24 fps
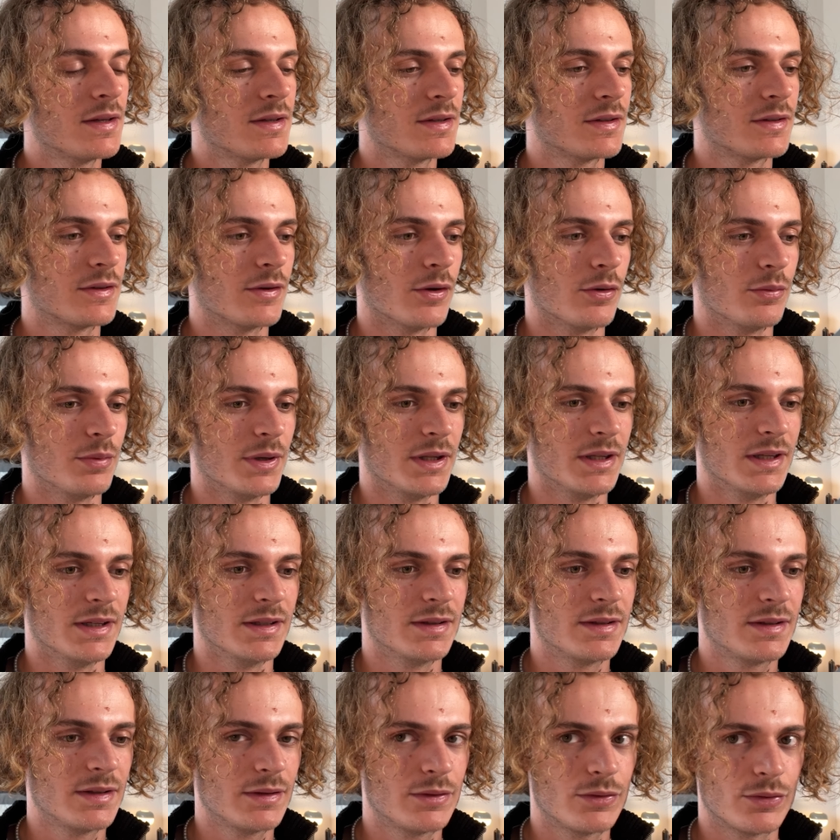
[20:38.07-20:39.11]
So we
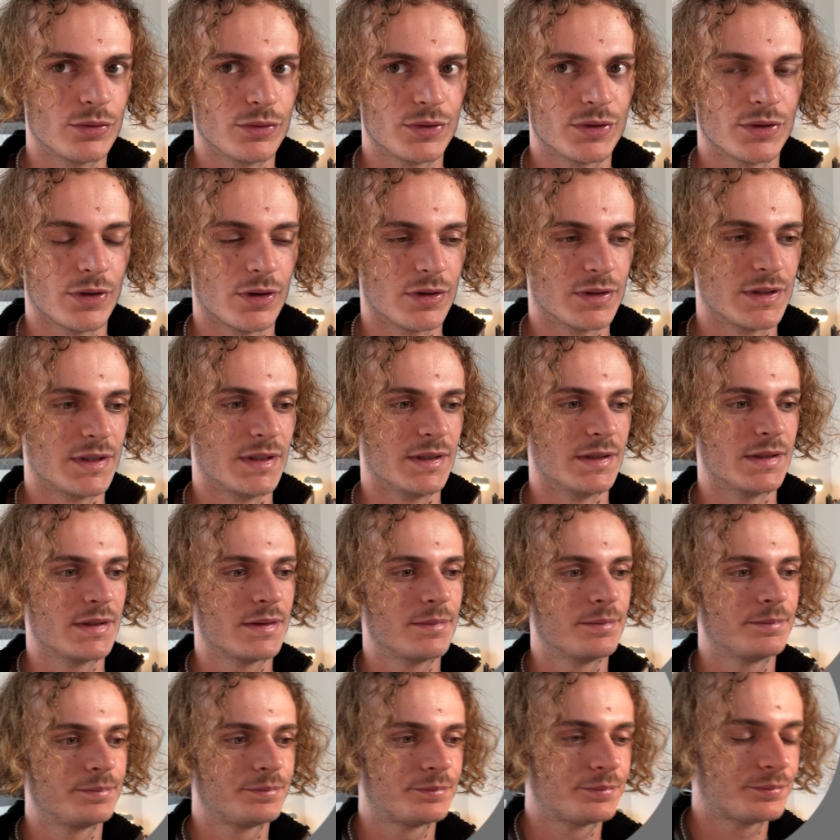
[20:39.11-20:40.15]
need to sort it.